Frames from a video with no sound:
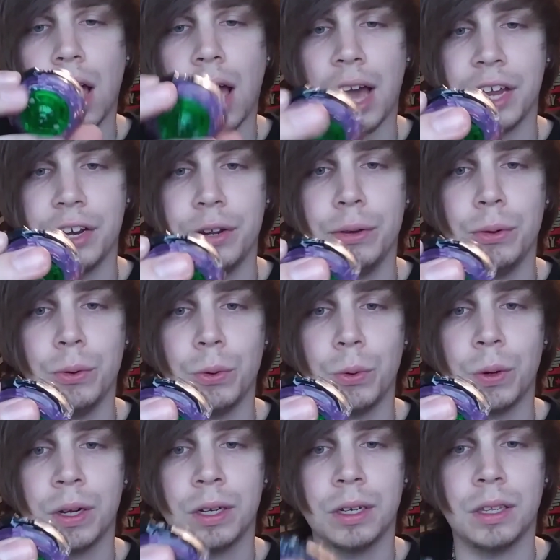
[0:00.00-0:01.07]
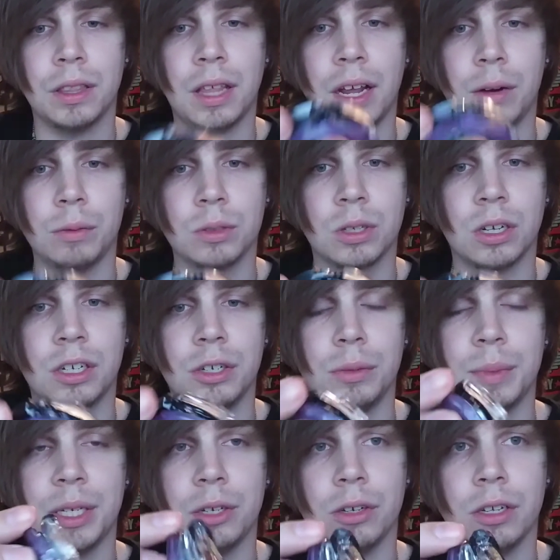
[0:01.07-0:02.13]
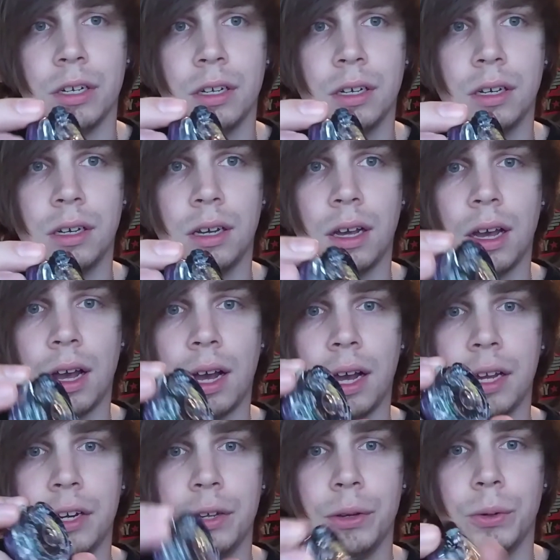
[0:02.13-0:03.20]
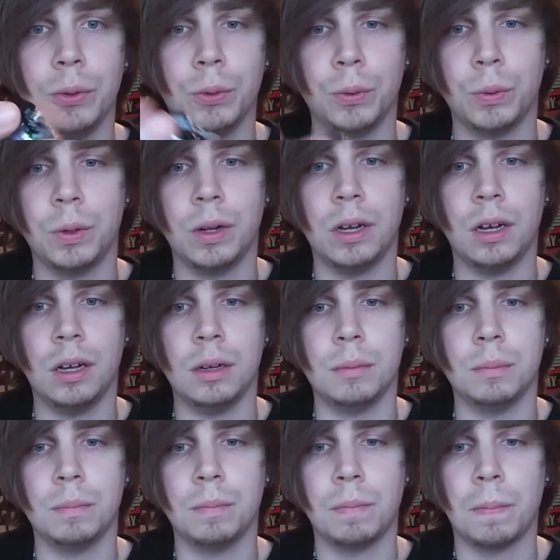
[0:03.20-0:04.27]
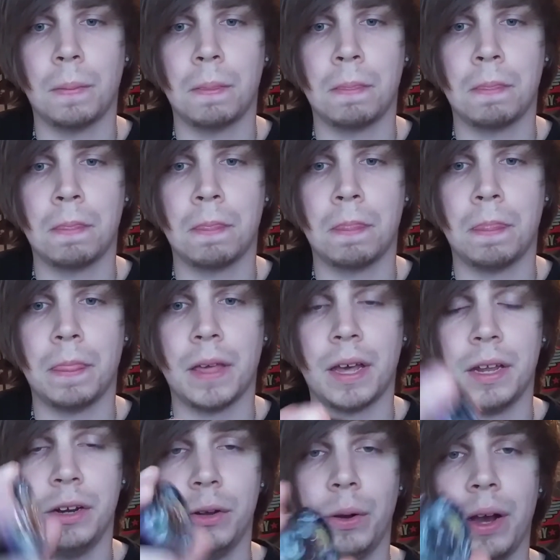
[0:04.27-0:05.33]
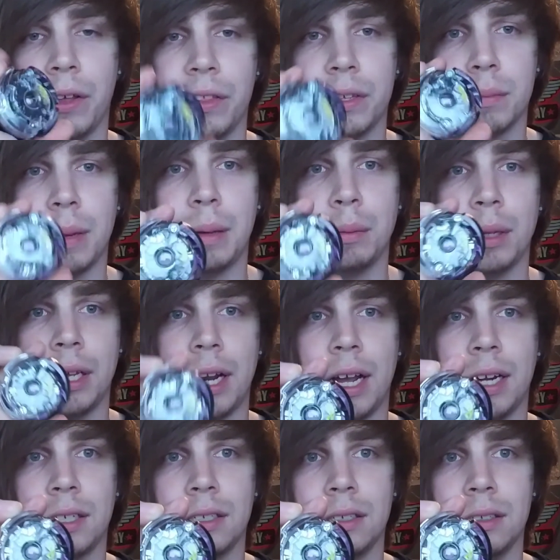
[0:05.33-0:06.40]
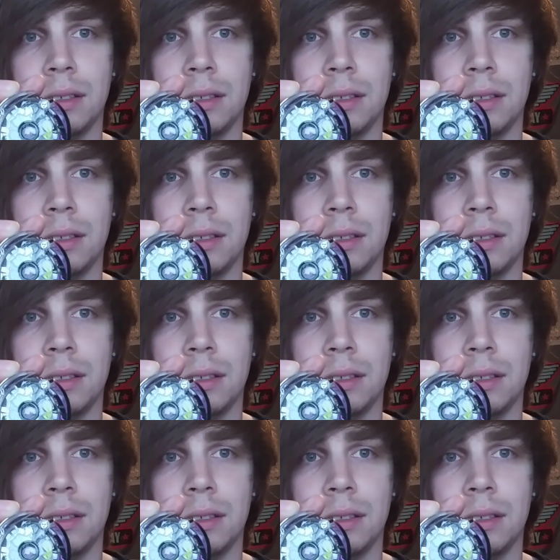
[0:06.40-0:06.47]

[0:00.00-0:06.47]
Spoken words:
I knew that it was going to do me good. I knew how this Beyblade acted.